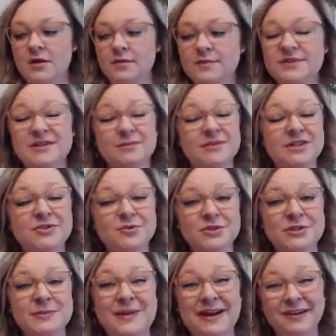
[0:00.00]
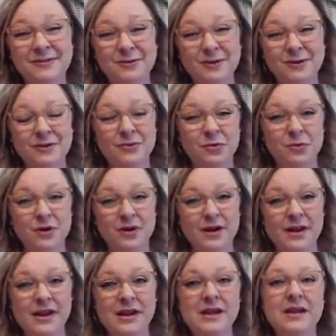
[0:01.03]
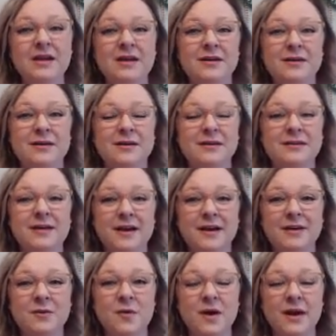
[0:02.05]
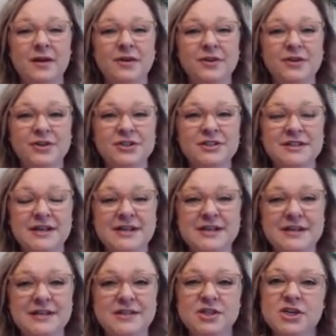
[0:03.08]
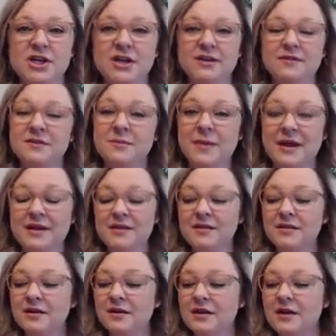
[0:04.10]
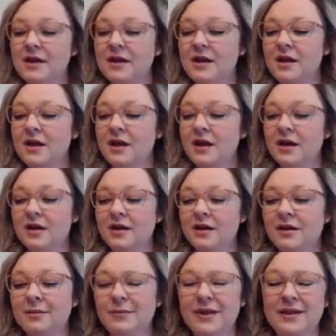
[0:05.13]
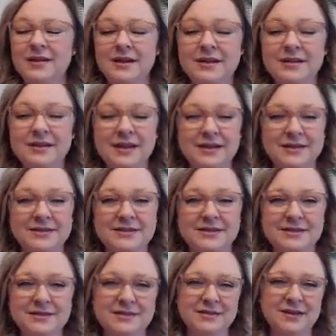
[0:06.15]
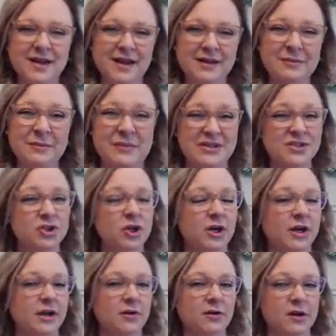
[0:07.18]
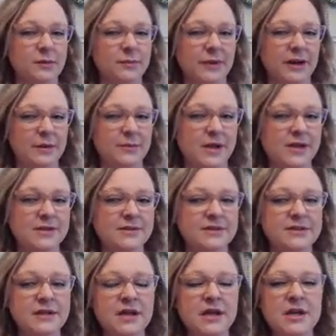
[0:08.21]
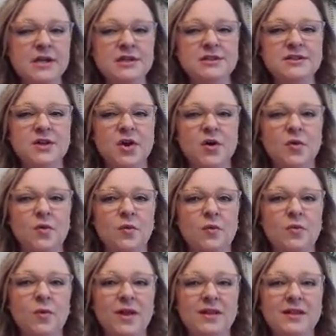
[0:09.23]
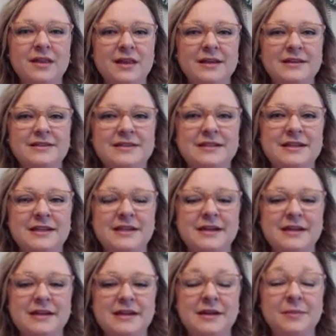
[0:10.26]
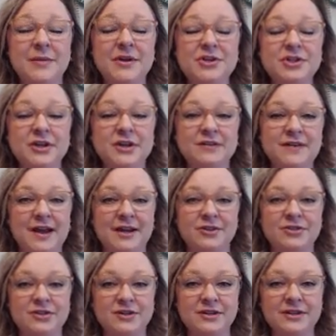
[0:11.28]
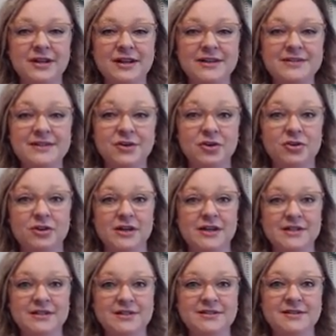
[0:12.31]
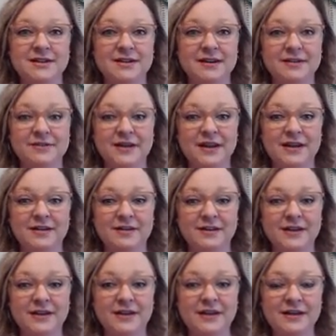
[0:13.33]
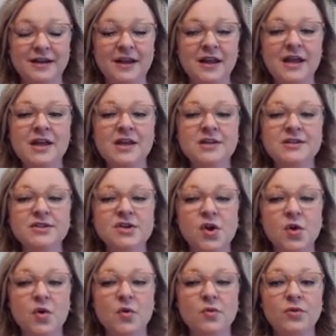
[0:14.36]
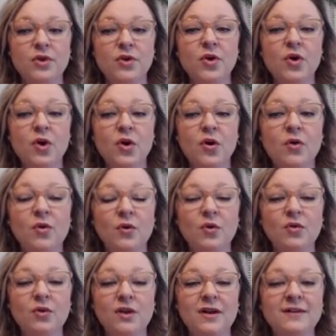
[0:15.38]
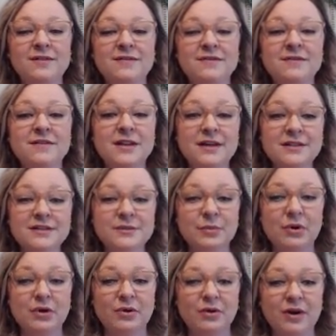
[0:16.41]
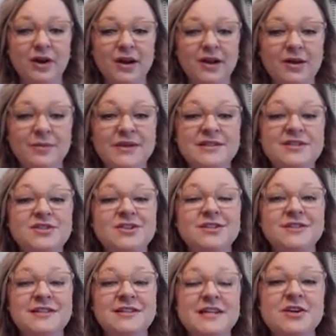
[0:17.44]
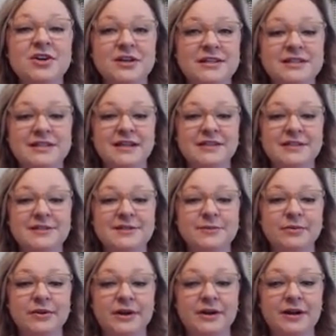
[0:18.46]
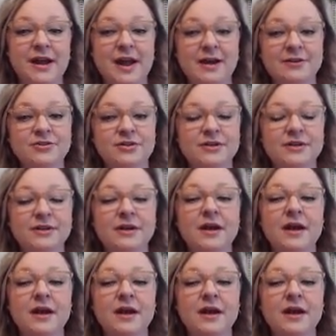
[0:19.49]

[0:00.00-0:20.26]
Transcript: some disrespect for authority, not quite understanding the chain of command, and then things like missed credit card payments. So with this, the administrative action has increased significantly. So the goal of this program is to decrease that disciplinary action